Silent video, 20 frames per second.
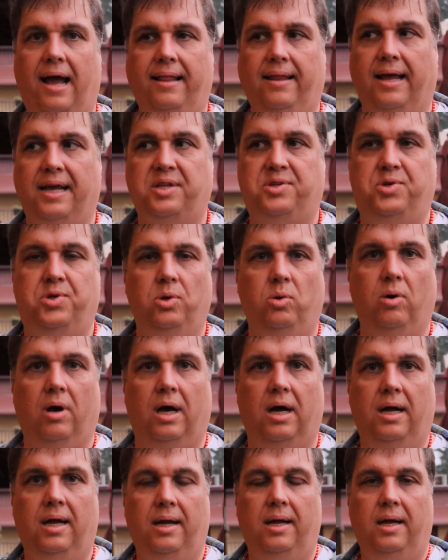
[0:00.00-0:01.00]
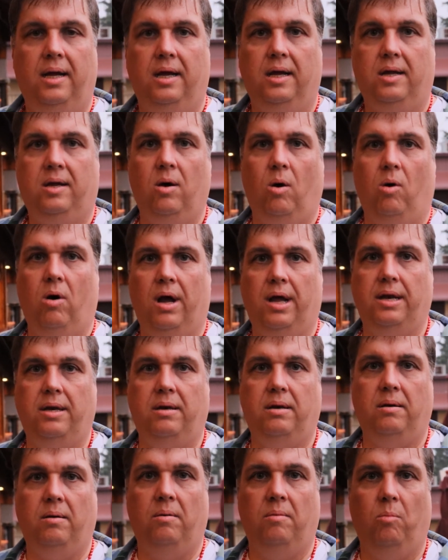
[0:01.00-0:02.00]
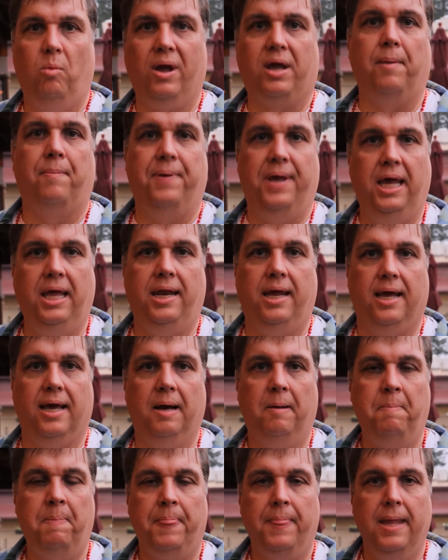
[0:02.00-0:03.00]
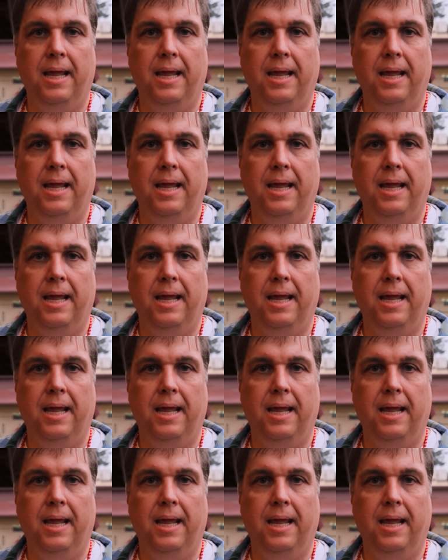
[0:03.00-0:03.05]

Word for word: I like to uh, go on Wikipedia